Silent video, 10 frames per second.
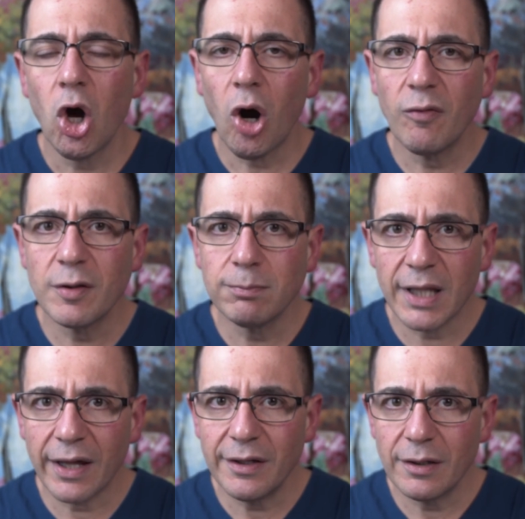of the
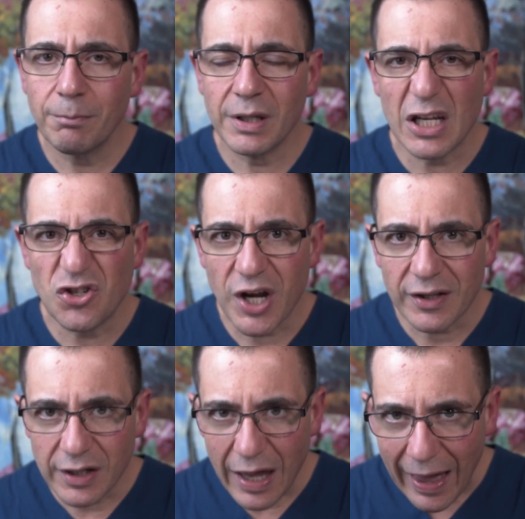blood being
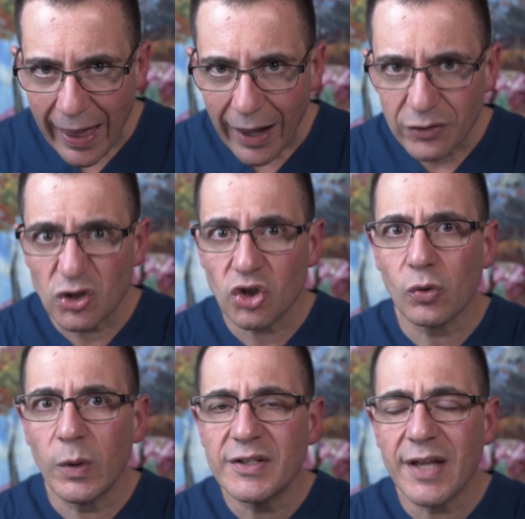ejected out and
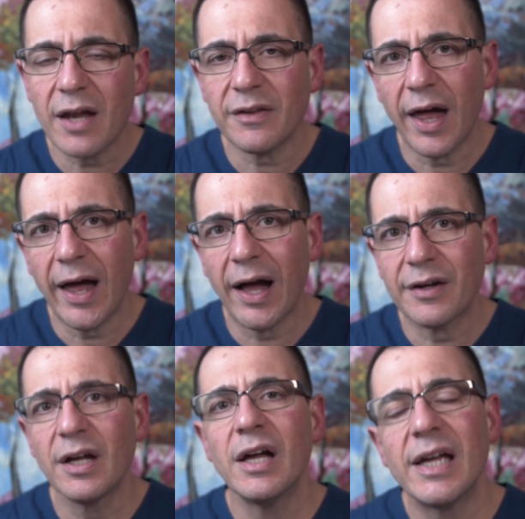squeezed out of the heart